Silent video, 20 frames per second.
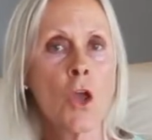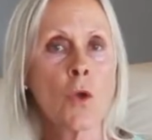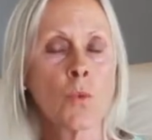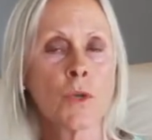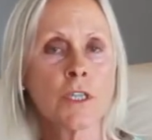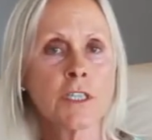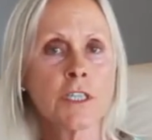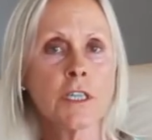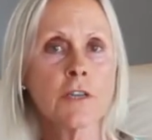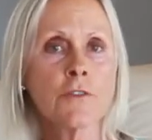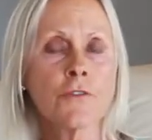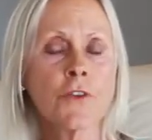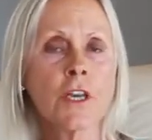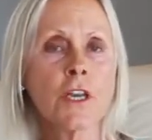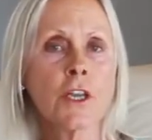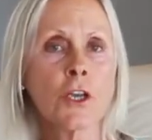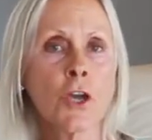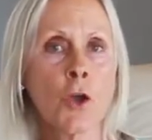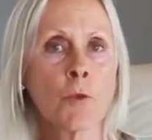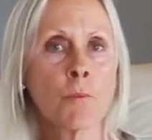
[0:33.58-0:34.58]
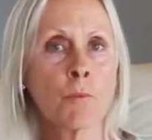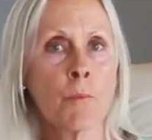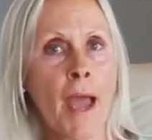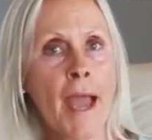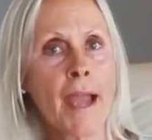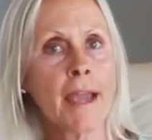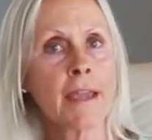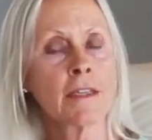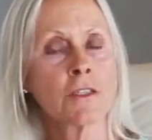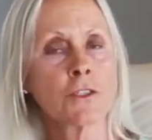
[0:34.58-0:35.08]
We did a video
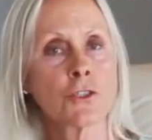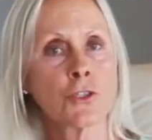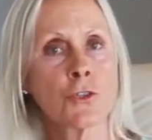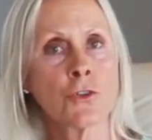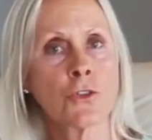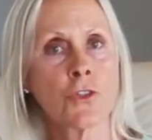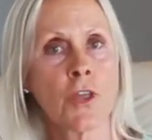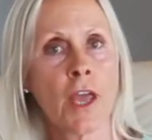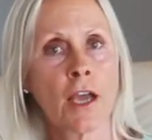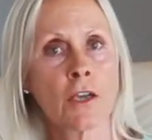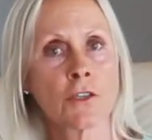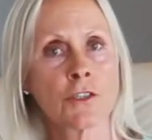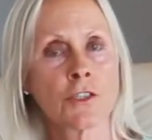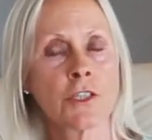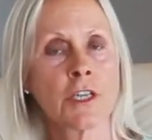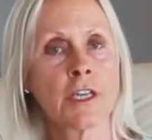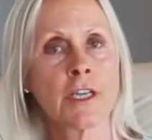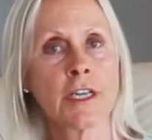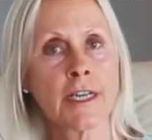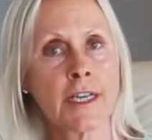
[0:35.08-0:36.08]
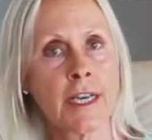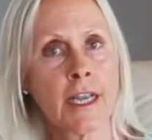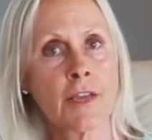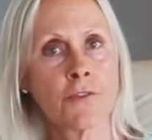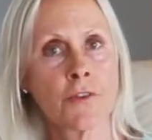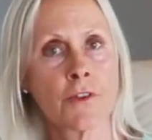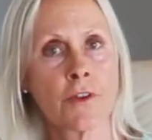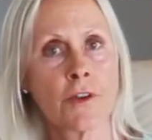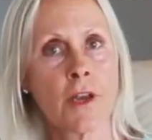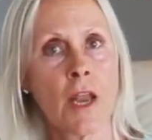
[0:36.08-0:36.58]
back in
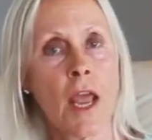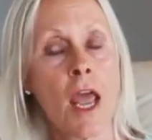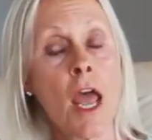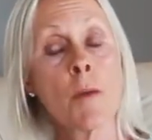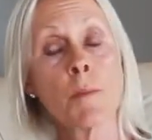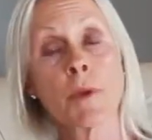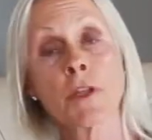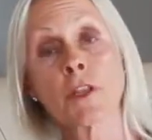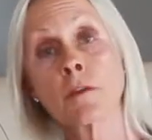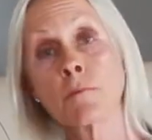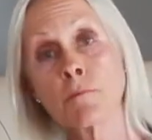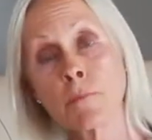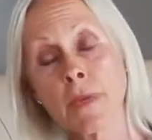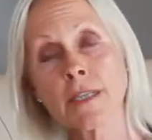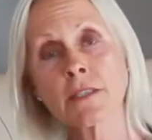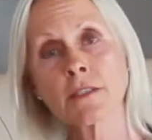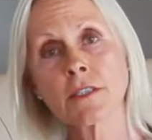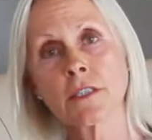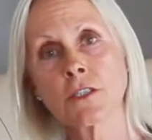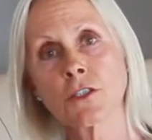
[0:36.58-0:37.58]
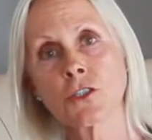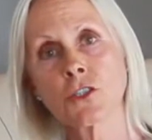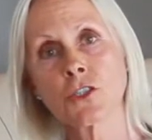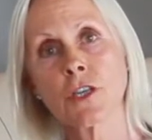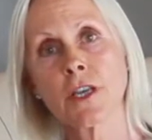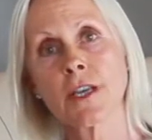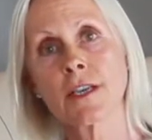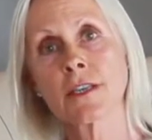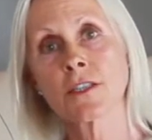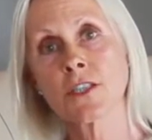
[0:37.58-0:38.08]
2011, but the
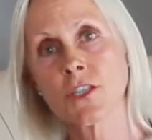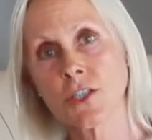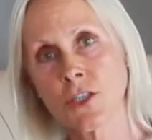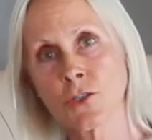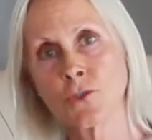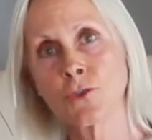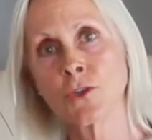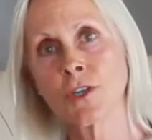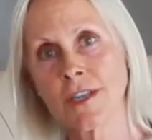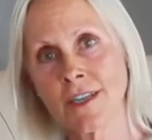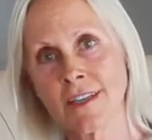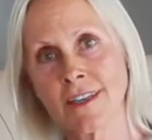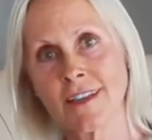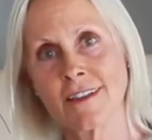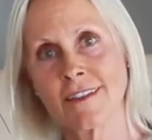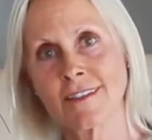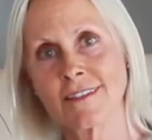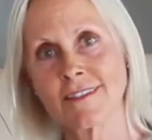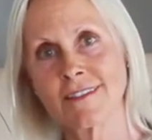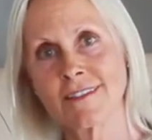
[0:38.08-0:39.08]
message is still clear.